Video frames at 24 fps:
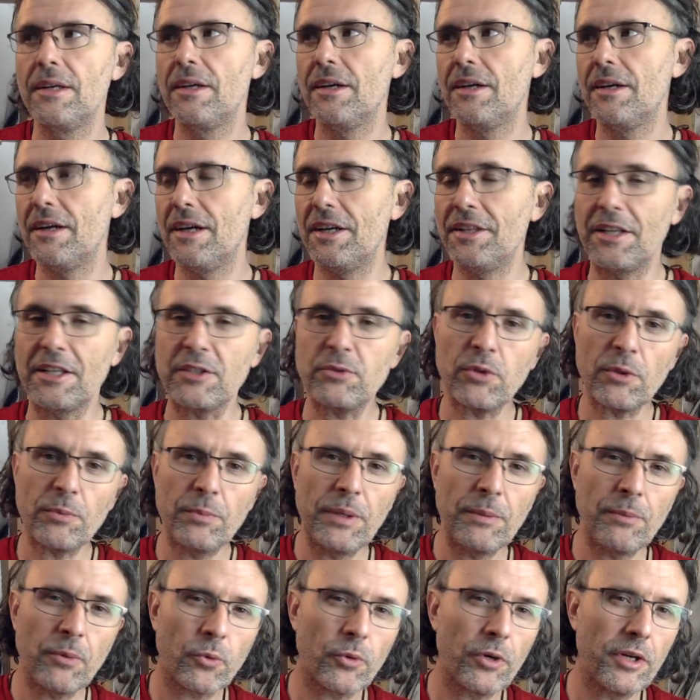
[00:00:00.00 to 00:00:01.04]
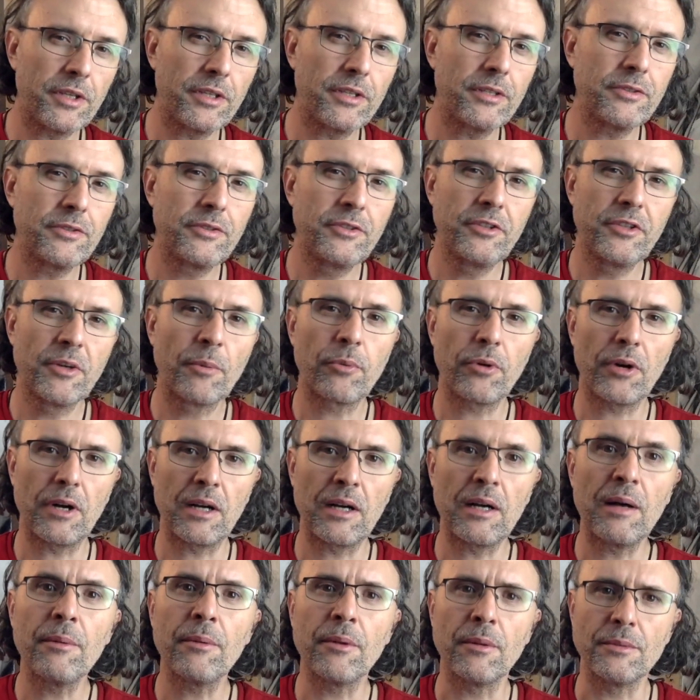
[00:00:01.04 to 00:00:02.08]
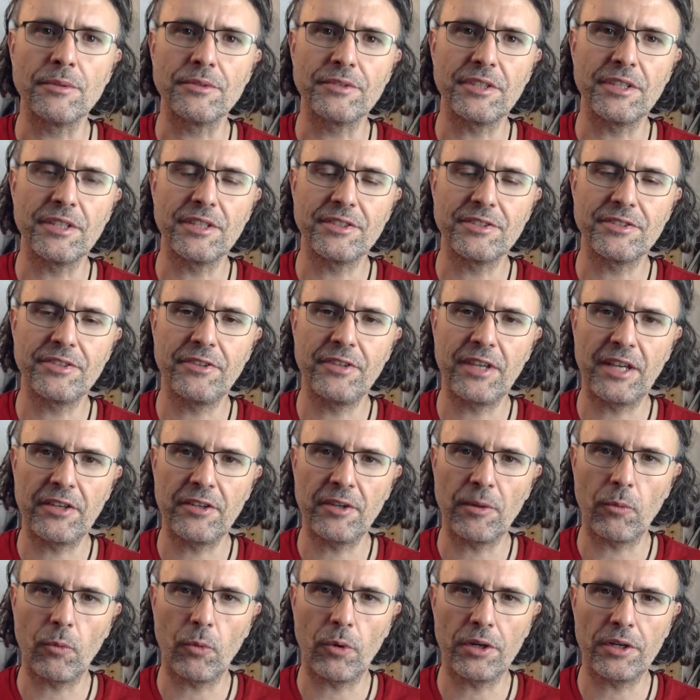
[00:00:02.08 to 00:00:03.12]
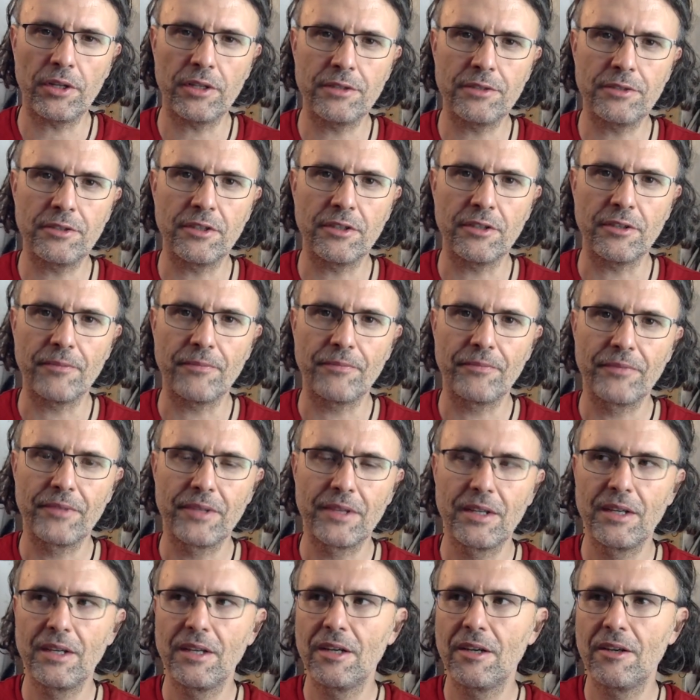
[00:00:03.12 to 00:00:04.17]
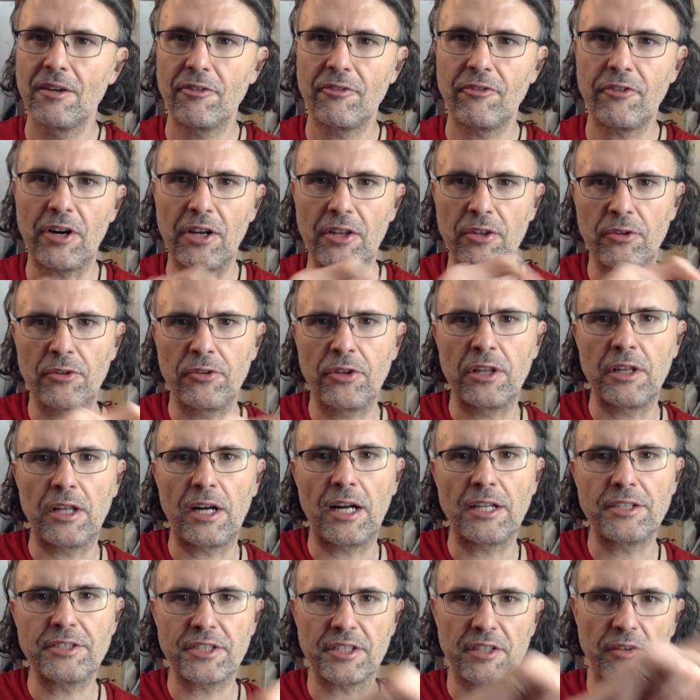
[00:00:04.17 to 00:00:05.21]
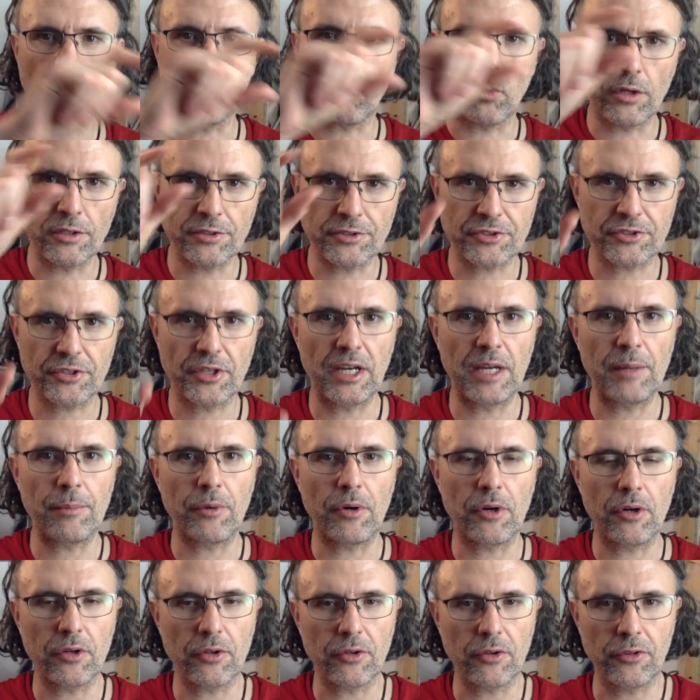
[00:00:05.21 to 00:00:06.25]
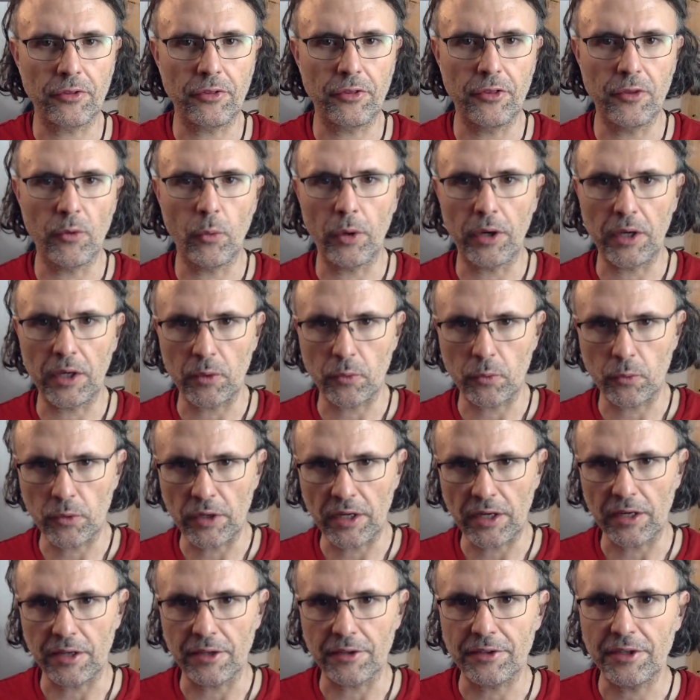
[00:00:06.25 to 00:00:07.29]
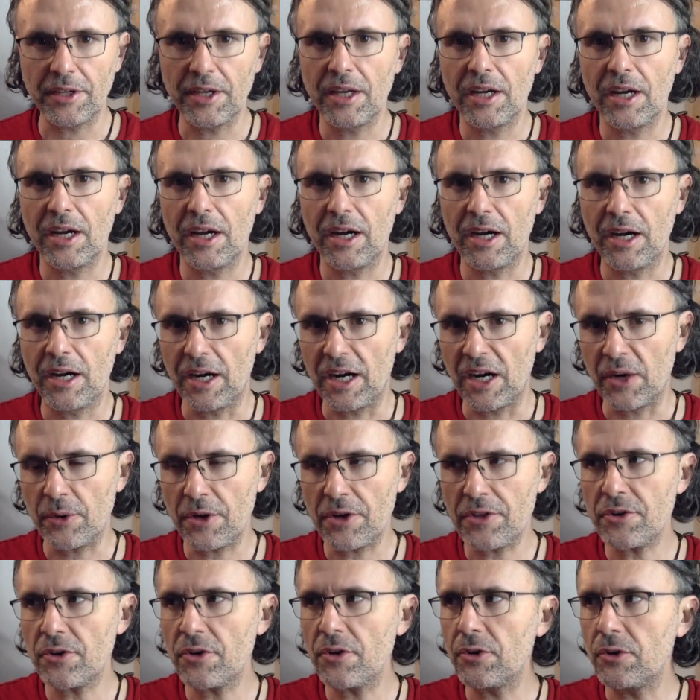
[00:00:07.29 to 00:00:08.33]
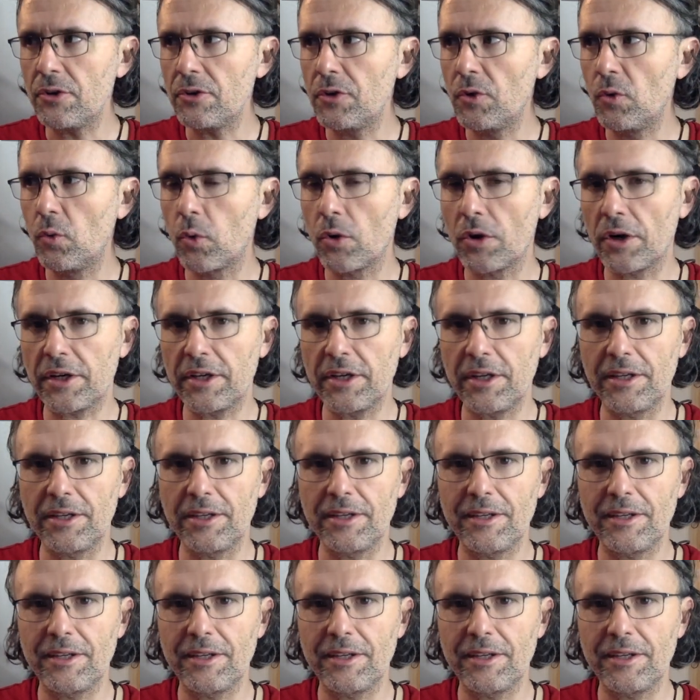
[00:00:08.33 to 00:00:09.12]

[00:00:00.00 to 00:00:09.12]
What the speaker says: And that's where people run into problems, is they end up wanting to follow the logic of one stripe all the way around. I'd rather you work it